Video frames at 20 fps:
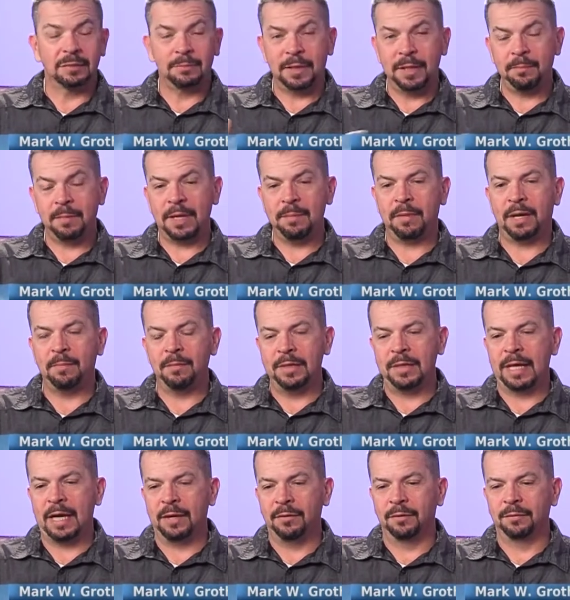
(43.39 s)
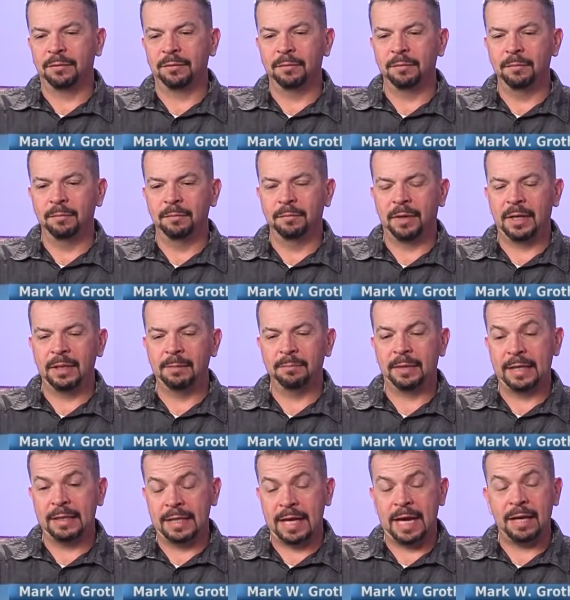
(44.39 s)
Yes. My, my mom and dad were from, my,
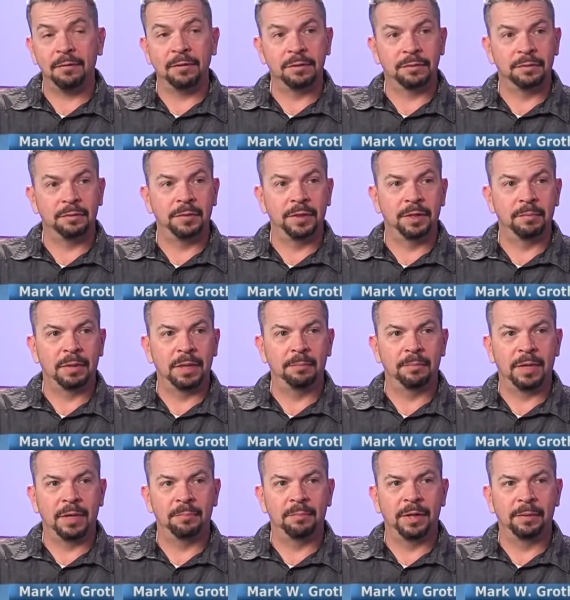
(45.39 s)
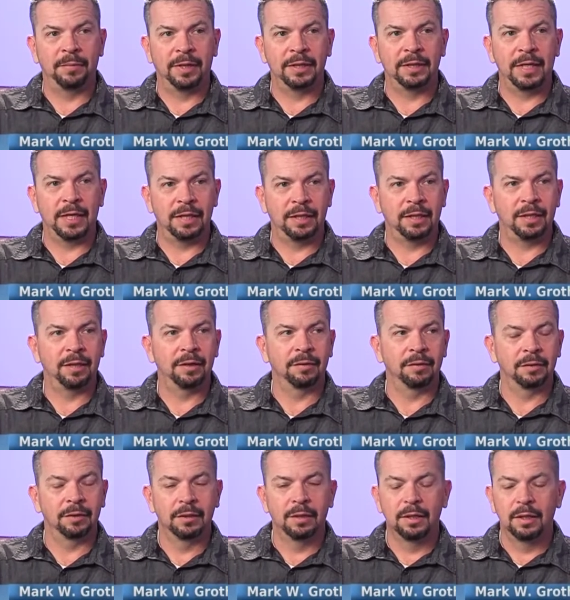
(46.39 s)
my dad was from here. My mom met my dad here.
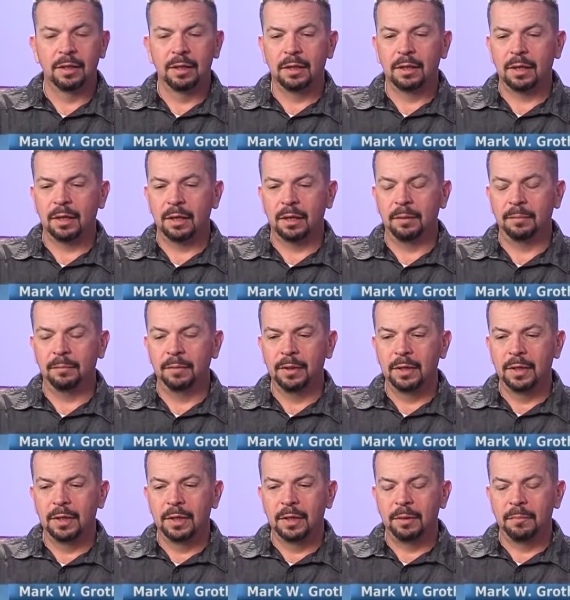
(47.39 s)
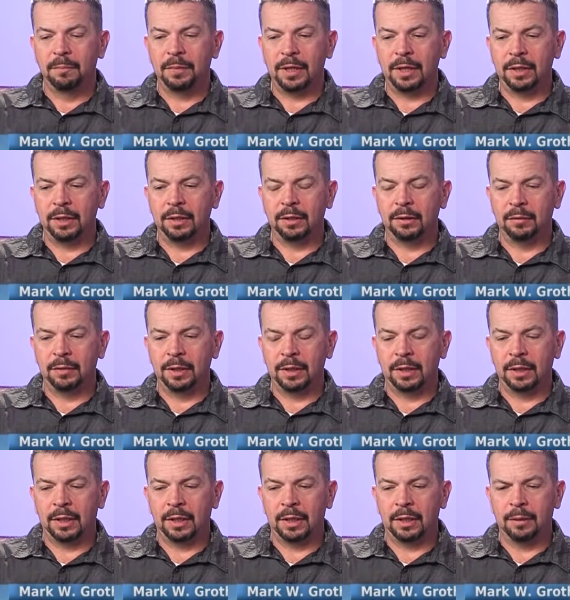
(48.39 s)
and um, But, you
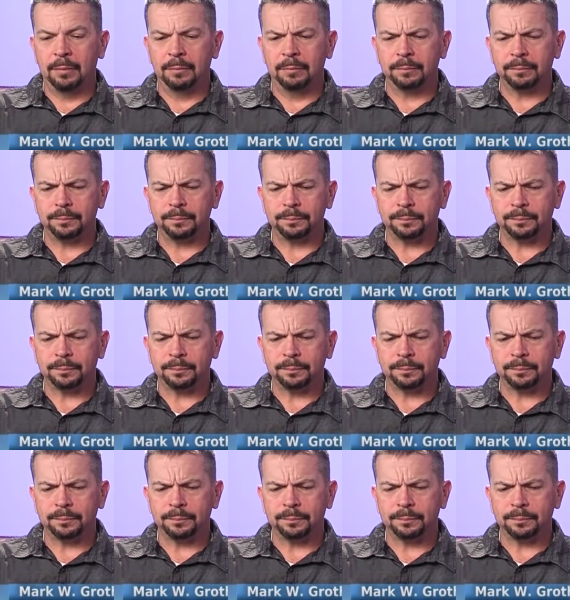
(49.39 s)
know, um,